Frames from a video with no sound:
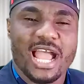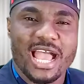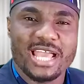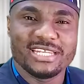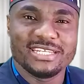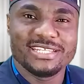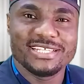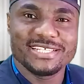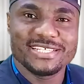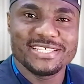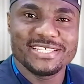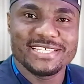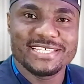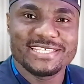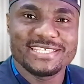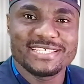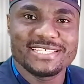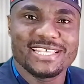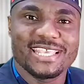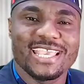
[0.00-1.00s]
and this
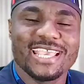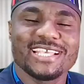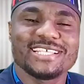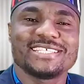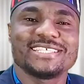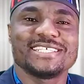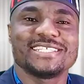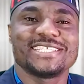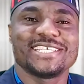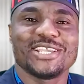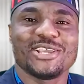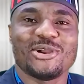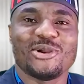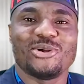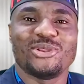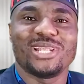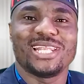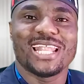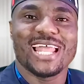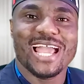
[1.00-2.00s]
is
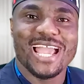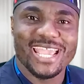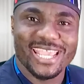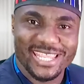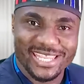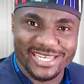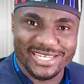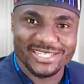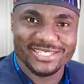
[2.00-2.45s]
Kaycityonline.